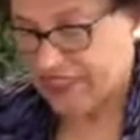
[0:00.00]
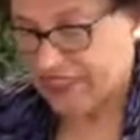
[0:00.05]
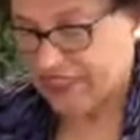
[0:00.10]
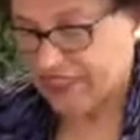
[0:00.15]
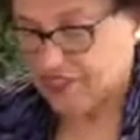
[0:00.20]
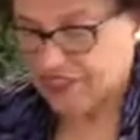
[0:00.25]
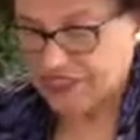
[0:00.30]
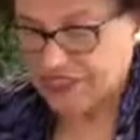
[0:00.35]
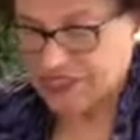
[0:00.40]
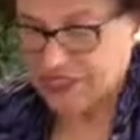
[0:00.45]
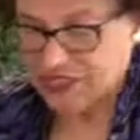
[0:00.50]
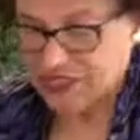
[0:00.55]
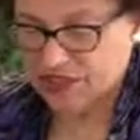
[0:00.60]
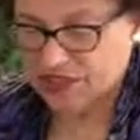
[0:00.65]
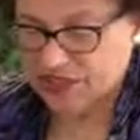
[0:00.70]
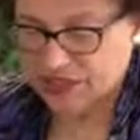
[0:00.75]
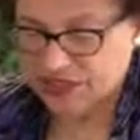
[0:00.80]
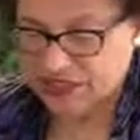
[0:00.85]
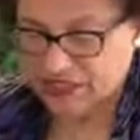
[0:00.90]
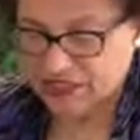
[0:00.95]
He
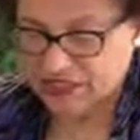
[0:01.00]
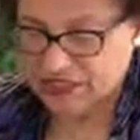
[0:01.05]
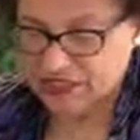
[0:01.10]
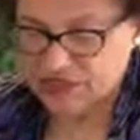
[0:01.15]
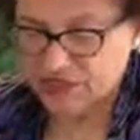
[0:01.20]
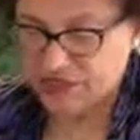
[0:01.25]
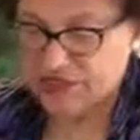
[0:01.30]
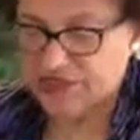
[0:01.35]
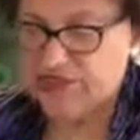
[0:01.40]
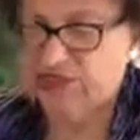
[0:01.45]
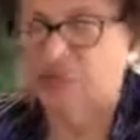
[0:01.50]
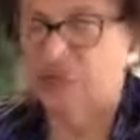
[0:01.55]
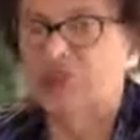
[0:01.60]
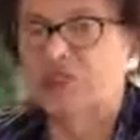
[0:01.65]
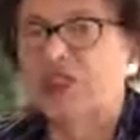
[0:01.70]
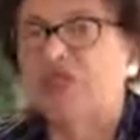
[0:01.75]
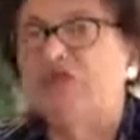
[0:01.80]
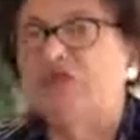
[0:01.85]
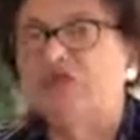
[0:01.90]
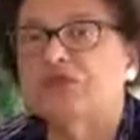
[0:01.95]
rescued elephants from
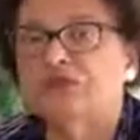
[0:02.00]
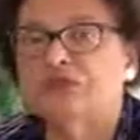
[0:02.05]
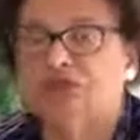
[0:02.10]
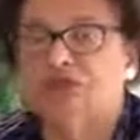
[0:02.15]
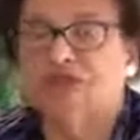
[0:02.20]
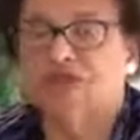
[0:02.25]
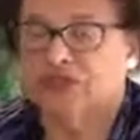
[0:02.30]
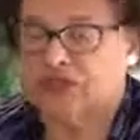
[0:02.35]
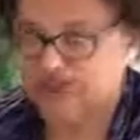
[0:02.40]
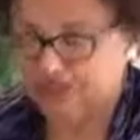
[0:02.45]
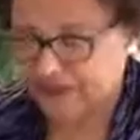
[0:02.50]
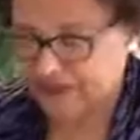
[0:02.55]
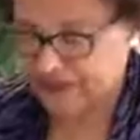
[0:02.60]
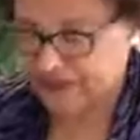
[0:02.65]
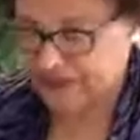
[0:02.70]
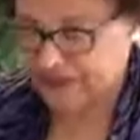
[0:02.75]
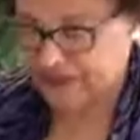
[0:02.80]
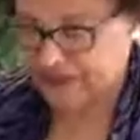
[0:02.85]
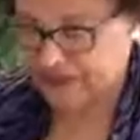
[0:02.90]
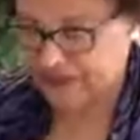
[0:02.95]
human
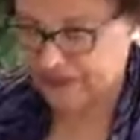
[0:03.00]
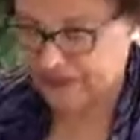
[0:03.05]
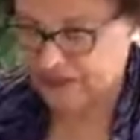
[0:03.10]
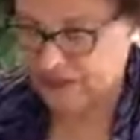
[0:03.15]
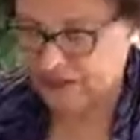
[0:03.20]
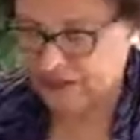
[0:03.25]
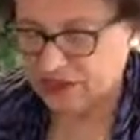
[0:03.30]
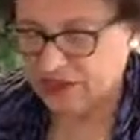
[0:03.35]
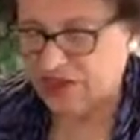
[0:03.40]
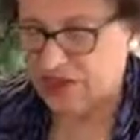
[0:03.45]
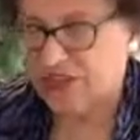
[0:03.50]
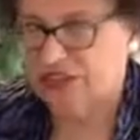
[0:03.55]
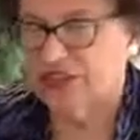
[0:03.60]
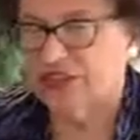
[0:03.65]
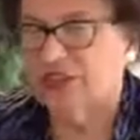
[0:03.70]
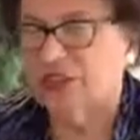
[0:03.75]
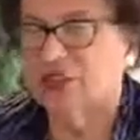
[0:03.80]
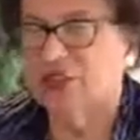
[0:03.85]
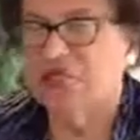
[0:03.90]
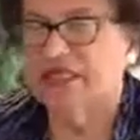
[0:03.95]
atrocities, including the
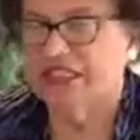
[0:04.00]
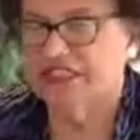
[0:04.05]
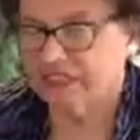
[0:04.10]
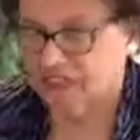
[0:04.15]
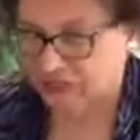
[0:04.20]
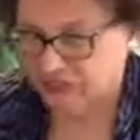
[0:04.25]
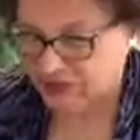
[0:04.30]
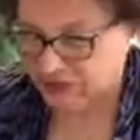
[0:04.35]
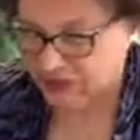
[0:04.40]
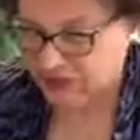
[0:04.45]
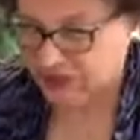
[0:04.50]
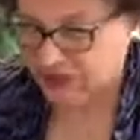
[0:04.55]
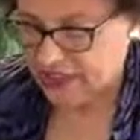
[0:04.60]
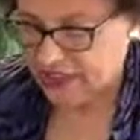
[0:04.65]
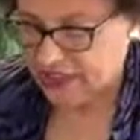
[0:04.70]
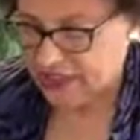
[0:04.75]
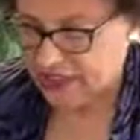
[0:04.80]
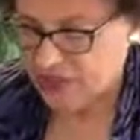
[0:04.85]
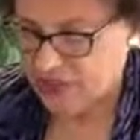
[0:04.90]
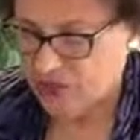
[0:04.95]
courageous
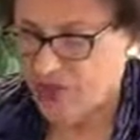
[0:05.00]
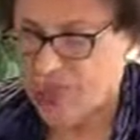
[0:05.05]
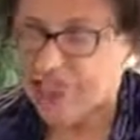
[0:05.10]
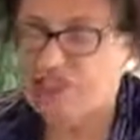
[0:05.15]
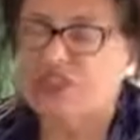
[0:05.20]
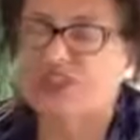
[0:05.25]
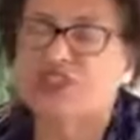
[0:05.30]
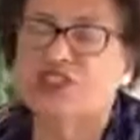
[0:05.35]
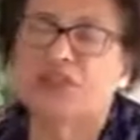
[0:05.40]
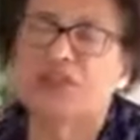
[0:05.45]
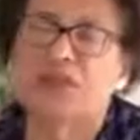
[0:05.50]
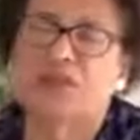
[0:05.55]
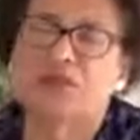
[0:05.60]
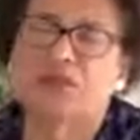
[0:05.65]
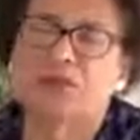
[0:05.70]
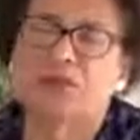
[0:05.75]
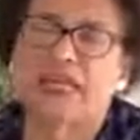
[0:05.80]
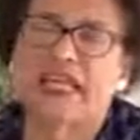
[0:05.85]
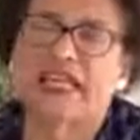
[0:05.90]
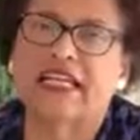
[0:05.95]
rescue of
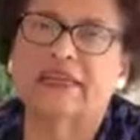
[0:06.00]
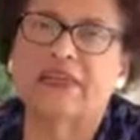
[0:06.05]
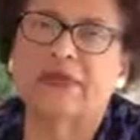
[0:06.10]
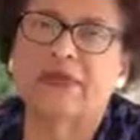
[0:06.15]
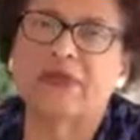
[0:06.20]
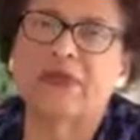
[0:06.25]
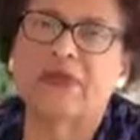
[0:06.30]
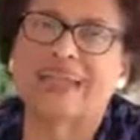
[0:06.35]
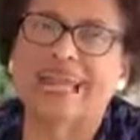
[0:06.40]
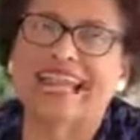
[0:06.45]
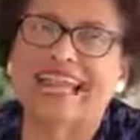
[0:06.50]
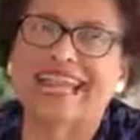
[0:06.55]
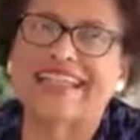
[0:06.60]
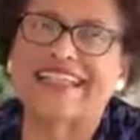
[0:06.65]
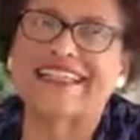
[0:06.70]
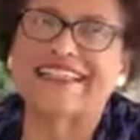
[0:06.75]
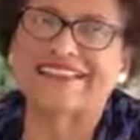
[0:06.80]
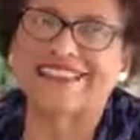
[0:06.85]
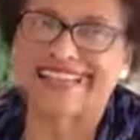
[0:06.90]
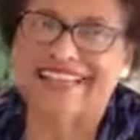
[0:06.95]
the
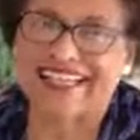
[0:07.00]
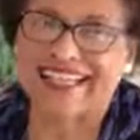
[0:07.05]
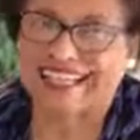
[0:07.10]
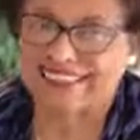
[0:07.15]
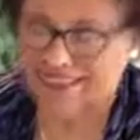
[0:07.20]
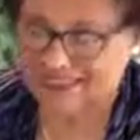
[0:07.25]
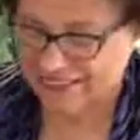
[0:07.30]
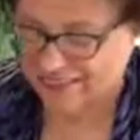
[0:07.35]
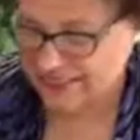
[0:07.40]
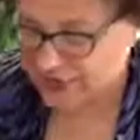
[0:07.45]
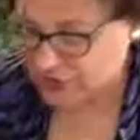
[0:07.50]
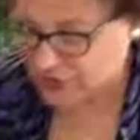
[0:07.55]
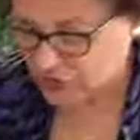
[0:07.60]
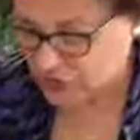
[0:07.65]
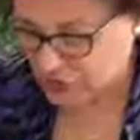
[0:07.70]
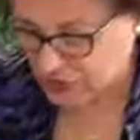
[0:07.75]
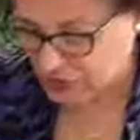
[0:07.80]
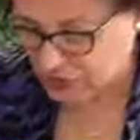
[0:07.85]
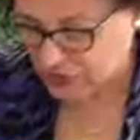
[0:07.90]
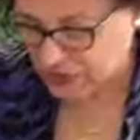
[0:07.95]
Baghdad
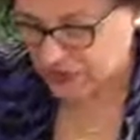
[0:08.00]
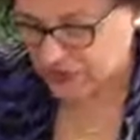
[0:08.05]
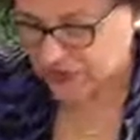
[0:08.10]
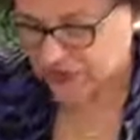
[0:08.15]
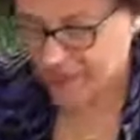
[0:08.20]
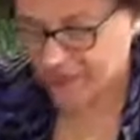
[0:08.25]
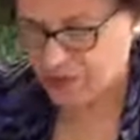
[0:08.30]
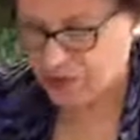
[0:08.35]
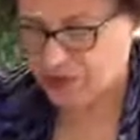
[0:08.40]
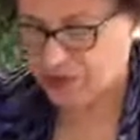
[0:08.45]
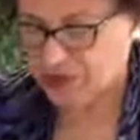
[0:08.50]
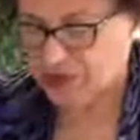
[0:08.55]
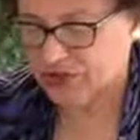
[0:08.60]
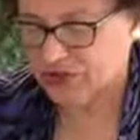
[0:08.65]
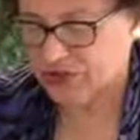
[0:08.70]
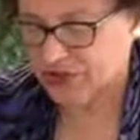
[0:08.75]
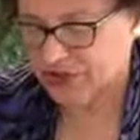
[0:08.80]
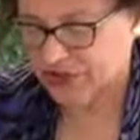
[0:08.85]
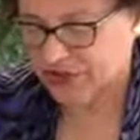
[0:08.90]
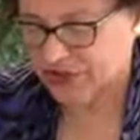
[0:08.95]
Zoo animals
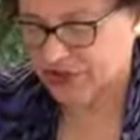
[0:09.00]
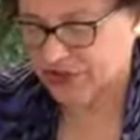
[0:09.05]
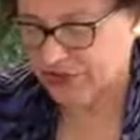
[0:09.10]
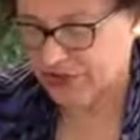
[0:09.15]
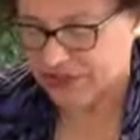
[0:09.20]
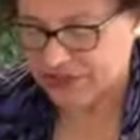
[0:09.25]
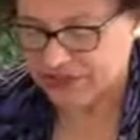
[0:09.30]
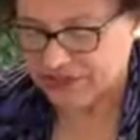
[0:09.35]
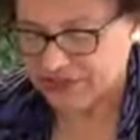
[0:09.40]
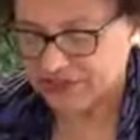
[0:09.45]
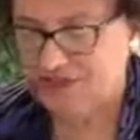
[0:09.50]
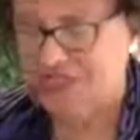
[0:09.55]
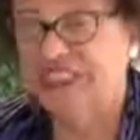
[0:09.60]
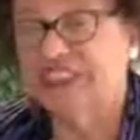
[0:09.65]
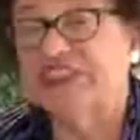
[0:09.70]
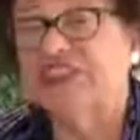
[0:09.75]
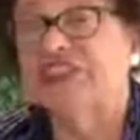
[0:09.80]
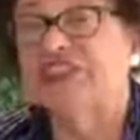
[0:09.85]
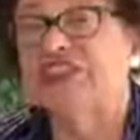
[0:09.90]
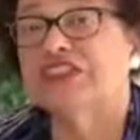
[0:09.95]
during the U.S.
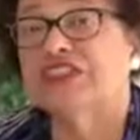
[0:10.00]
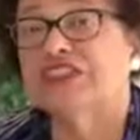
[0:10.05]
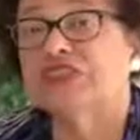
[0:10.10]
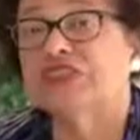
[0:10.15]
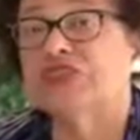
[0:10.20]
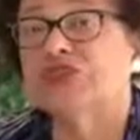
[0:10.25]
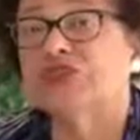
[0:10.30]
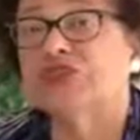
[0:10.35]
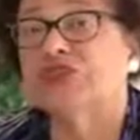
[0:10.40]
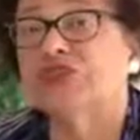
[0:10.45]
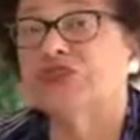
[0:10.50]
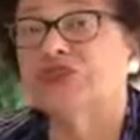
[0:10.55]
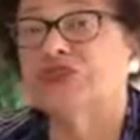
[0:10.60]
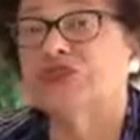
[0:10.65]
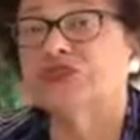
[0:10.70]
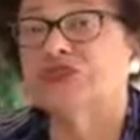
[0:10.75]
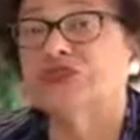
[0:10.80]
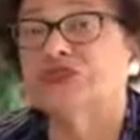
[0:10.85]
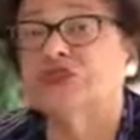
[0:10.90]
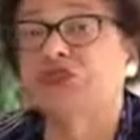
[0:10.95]
invasion in
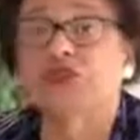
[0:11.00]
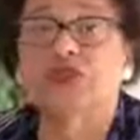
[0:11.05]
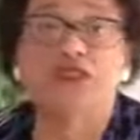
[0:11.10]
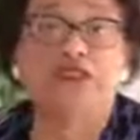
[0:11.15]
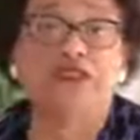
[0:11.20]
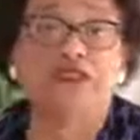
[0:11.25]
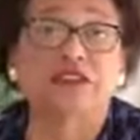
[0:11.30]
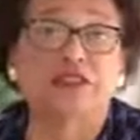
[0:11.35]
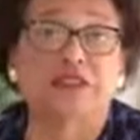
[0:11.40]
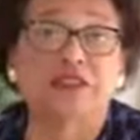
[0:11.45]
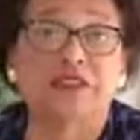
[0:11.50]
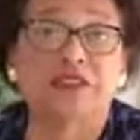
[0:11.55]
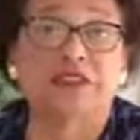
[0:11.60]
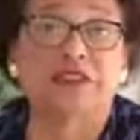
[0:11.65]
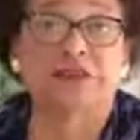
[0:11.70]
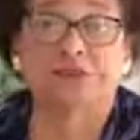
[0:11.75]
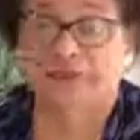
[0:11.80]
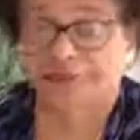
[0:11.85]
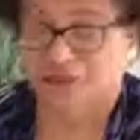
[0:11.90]
2003.